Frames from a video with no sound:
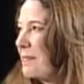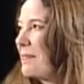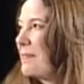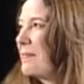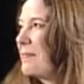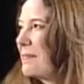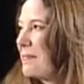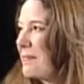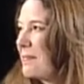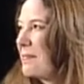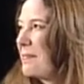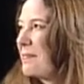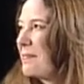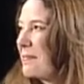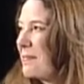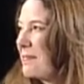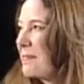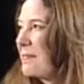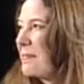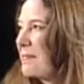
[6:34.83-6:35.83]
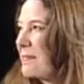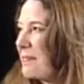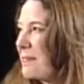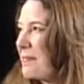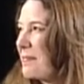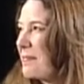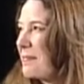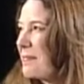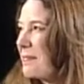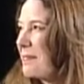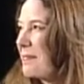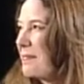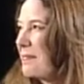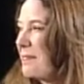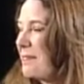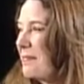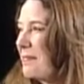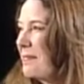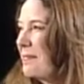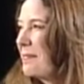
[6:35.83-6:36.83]

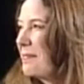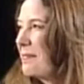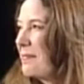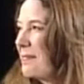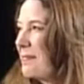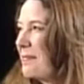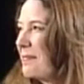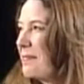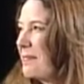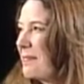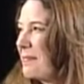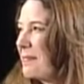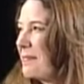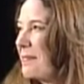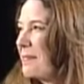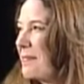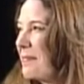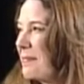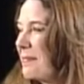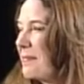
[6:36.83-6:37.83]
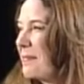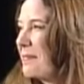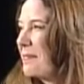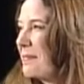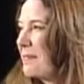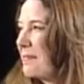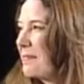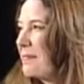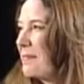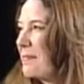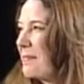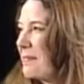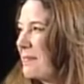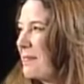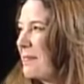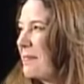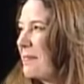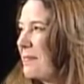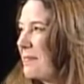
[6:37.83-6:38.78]
This person isn't speaking.